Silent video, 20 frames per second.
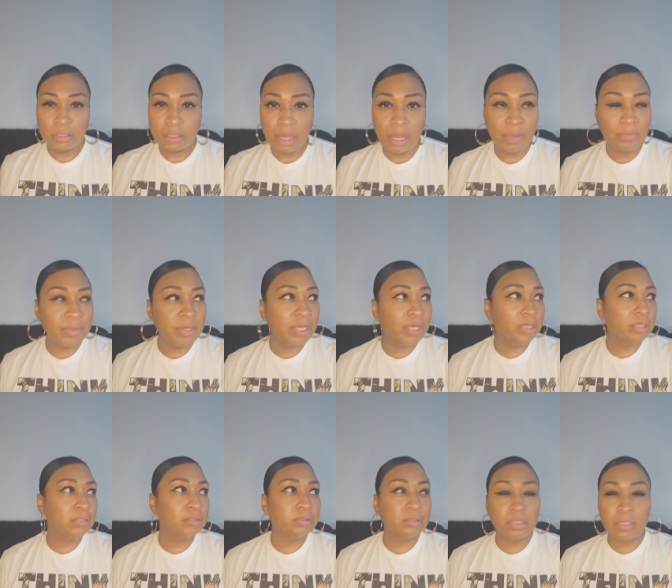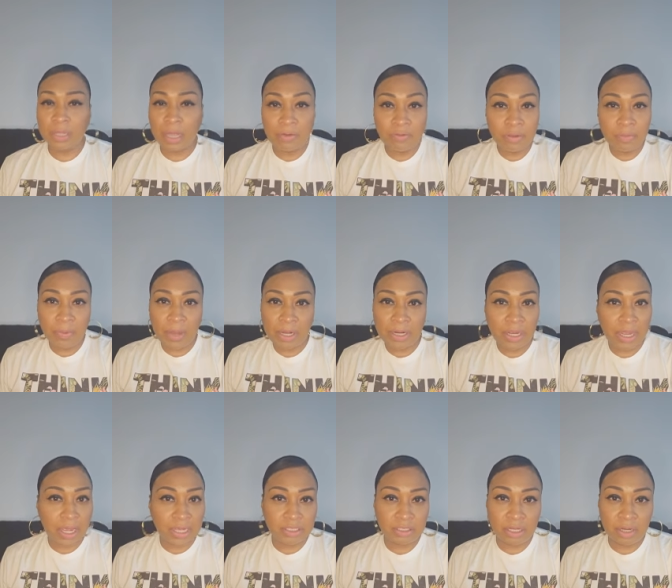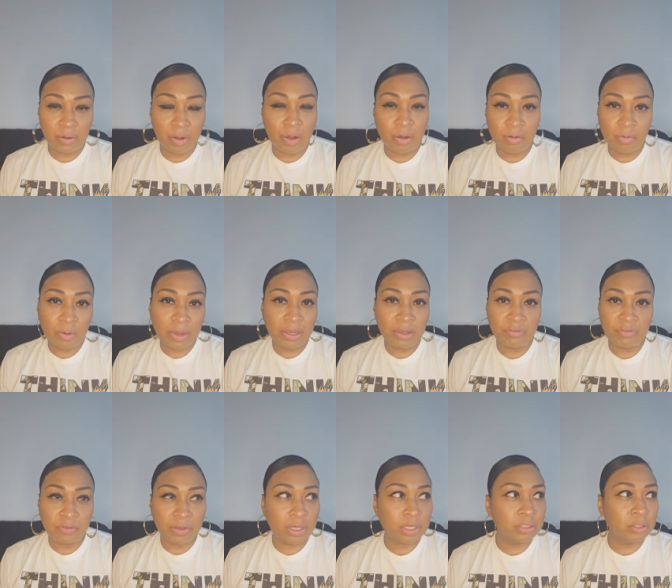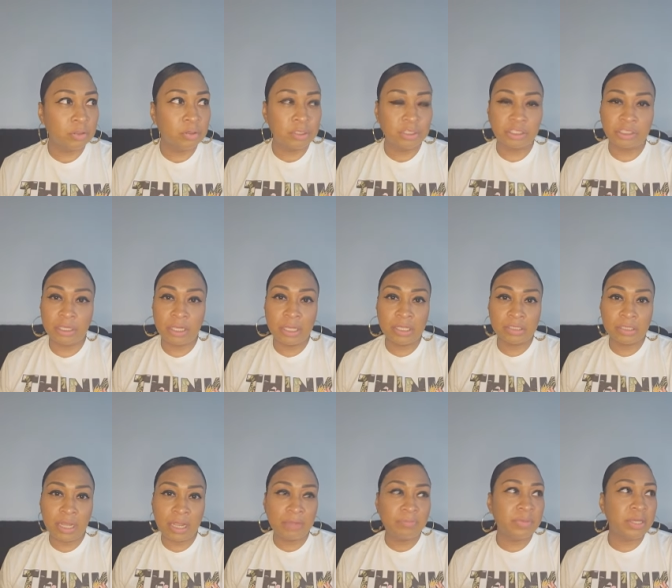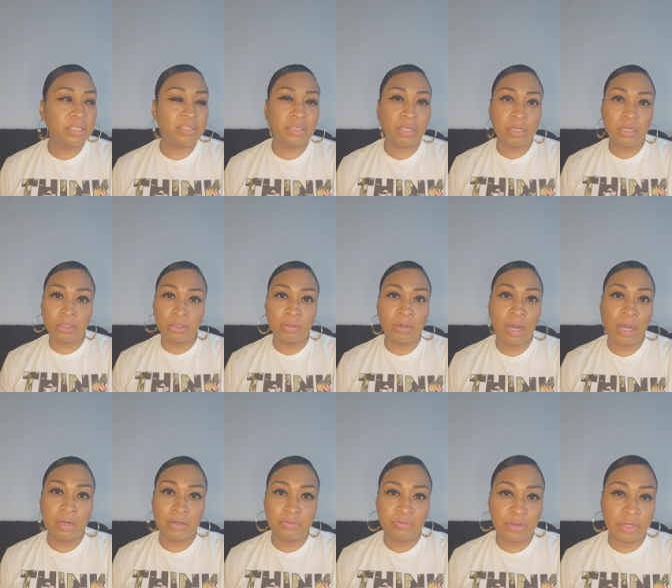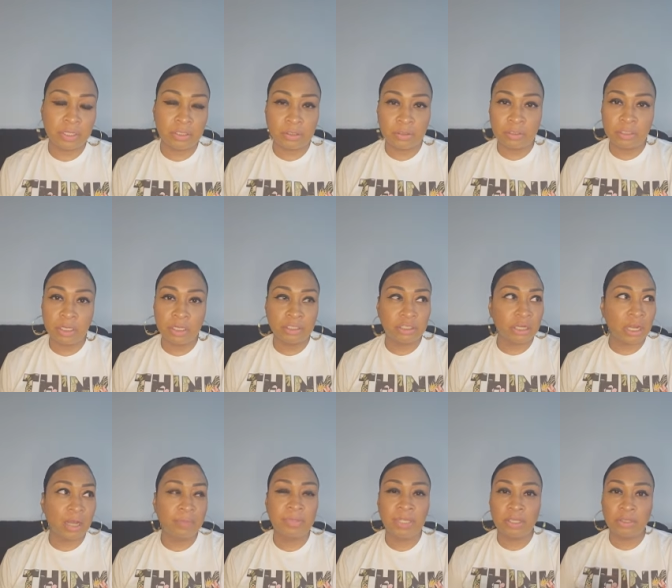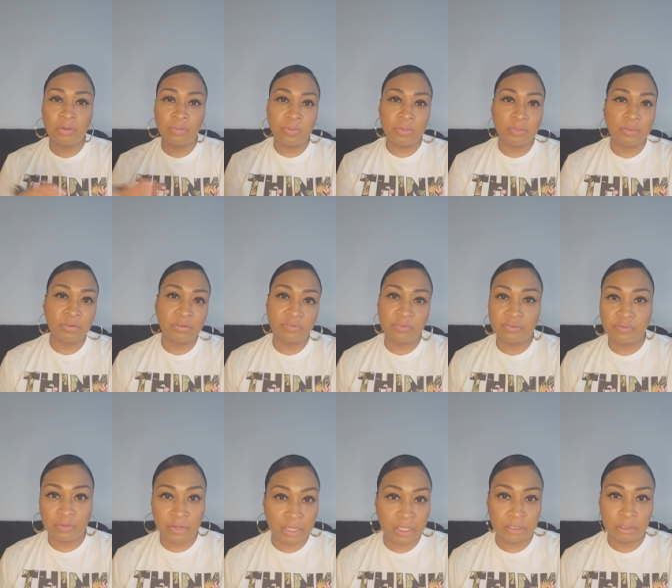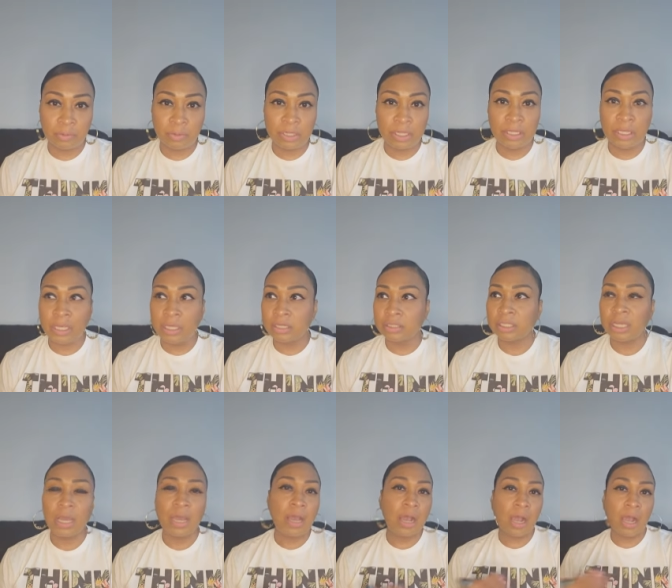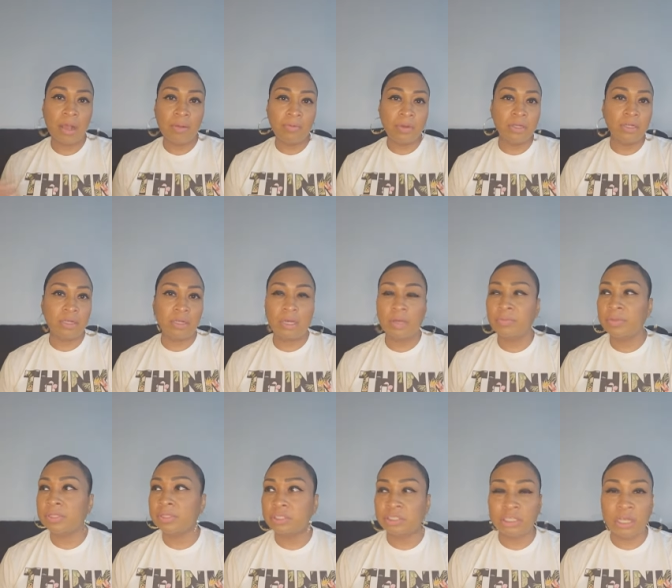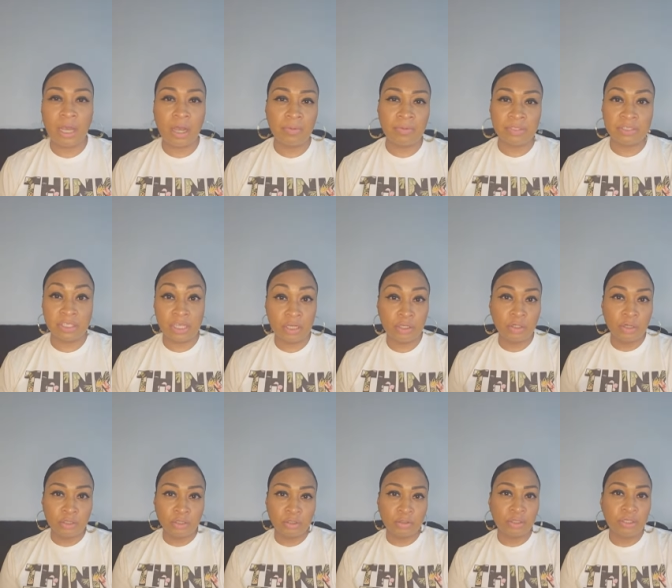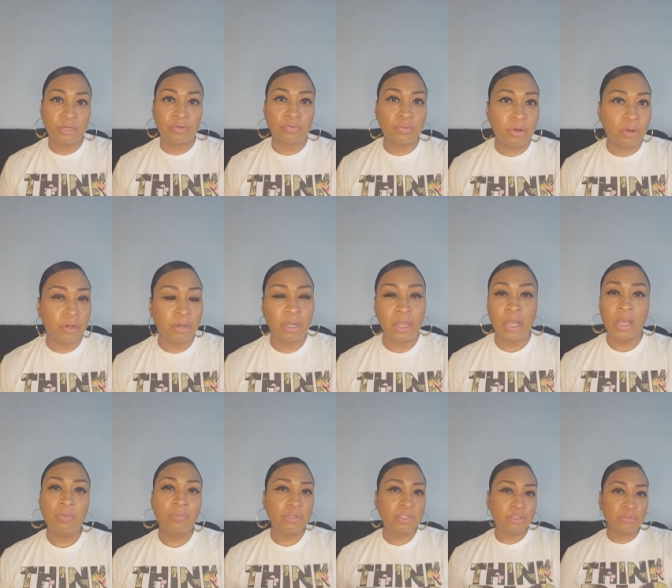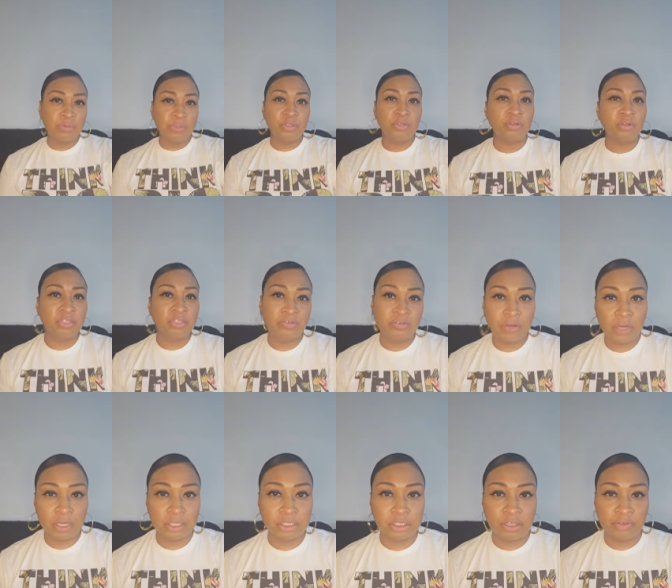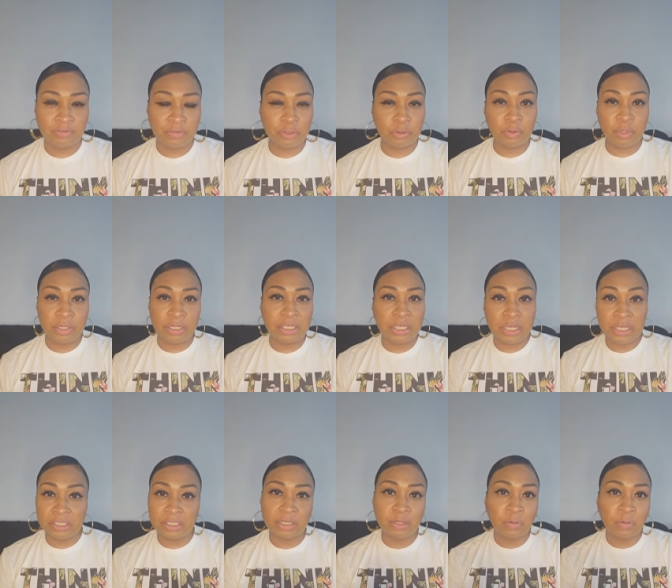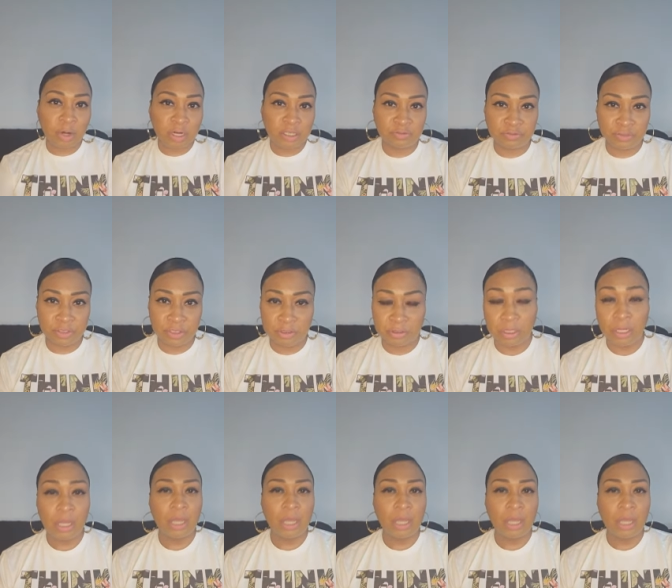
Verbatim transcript: I mean, Everybody has their own way of fucking doing shit. It's like me telling you how to fucking do your job that you've been doing for fucking 20 years. I'm gonna come in the job and say you're doing it wrong. But you've been doing the fucking shit for 20 years and it works for you.